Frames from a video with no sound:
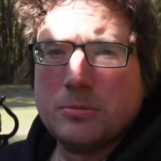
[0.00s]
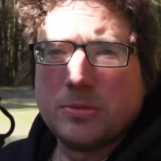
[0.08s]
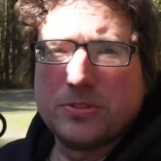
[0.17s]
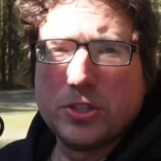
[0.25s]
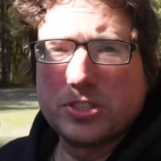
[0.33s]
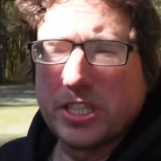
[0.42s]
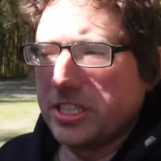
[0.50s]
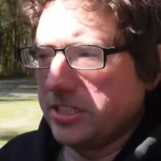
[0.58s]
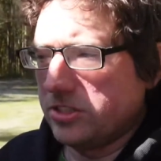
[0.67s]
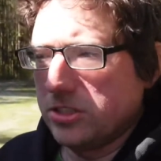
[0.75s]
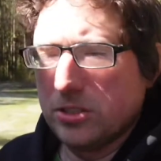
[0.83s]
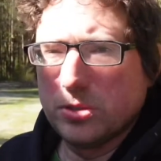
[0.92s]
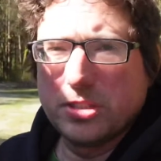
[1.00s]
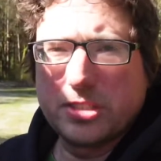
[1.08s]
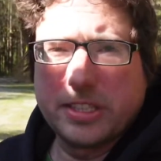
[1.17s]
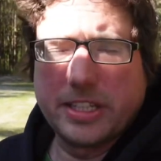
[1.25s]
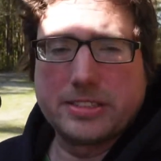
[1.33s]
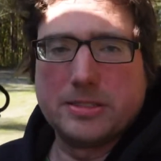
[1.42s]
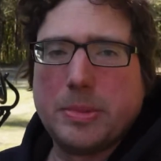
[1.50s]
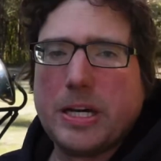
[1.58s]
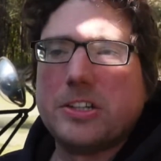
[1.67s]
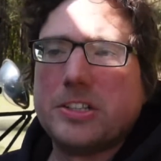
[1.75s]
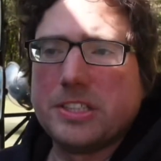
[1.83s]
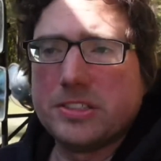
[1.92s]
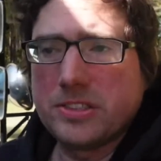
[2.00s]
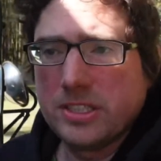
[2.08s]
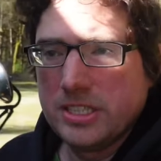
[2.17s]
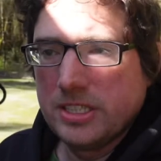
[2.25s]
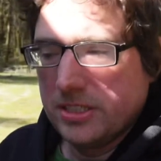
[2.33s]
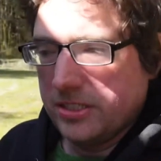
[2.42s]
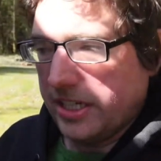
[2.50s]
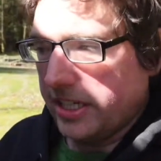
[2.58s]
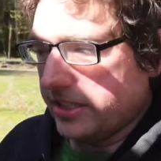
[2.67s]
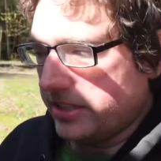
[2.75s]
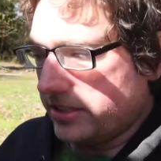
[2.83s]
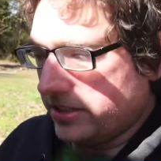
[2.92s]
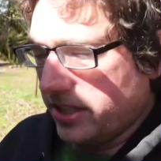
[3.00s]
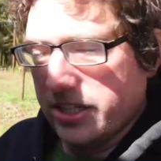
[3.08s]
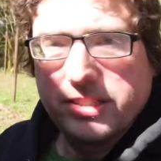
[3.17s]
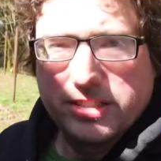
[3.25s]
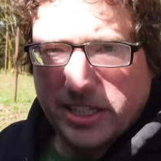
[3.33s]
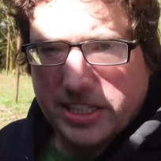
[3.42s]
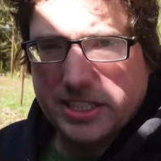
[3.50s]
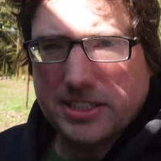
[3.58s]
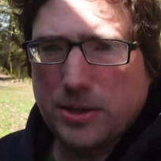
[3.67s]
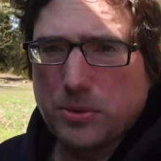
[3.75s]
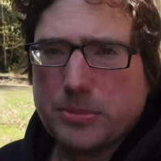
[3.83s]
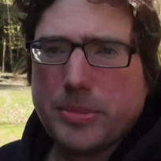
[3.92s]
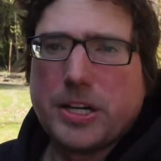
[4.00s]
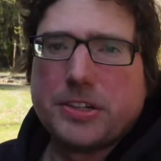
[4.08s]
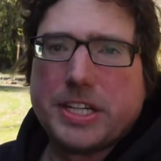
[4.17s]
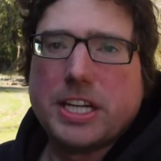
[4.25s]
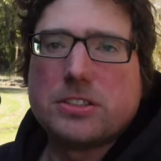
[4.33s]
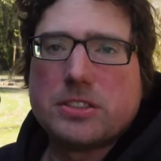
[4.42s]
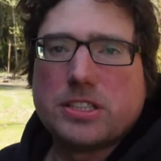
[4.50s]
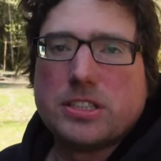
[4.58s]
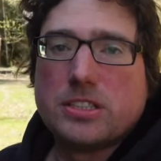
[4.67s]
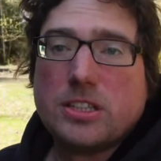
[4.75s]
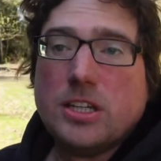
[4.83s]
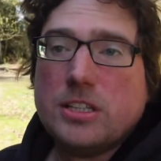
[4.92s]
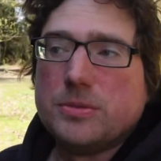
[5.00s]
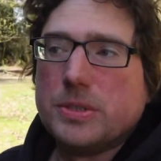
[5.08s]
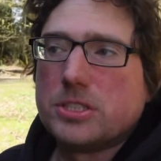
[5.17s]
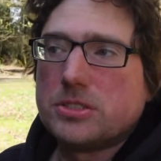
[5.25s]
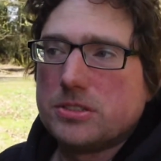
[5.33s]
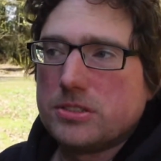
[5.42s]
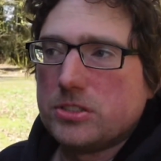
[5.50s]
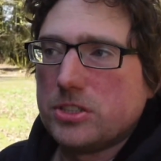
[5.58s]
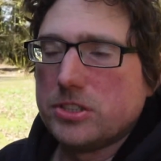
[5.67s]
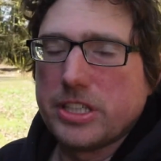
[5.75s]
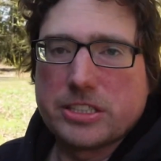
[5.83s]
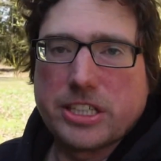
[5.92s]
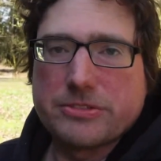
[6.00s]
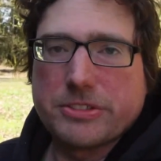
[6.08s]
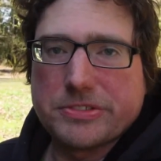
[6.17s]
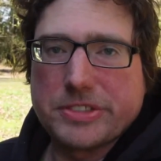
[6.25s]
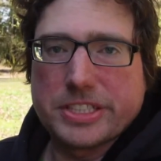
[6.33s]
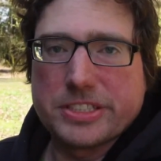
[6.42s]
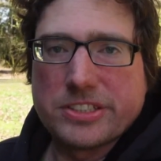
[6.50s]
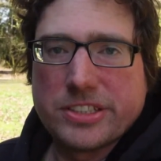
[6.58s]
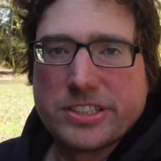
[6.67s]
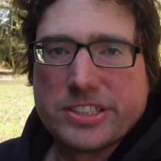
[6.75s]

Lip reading: First I need to disconnect the batteries and get that one battery out, which should take like 5 seconds.